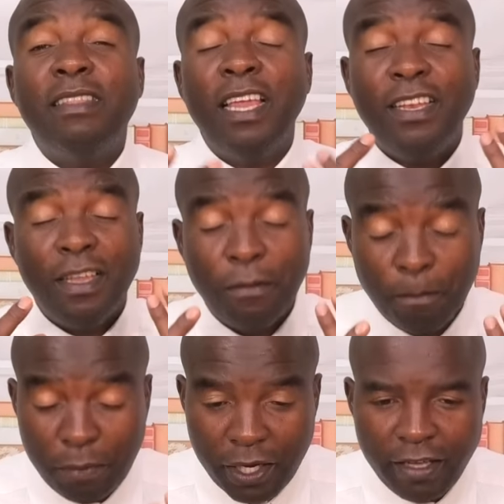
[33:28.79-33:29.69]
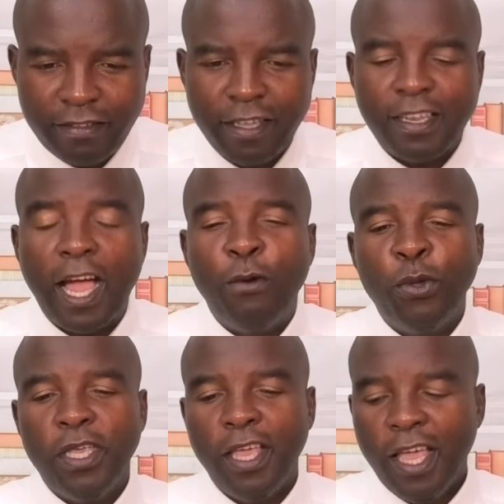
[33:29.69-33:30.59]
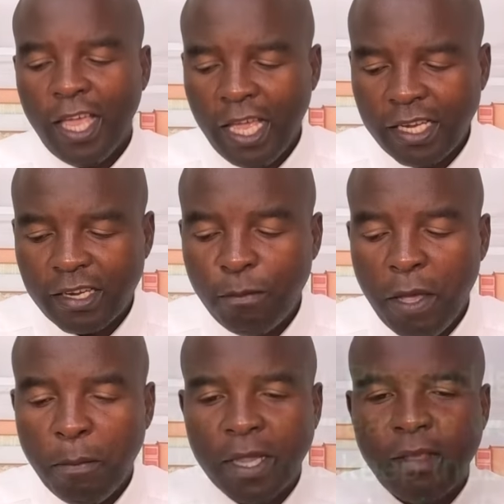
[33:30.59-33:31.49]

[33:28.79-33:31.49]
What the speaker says: then blessed are we. And remember,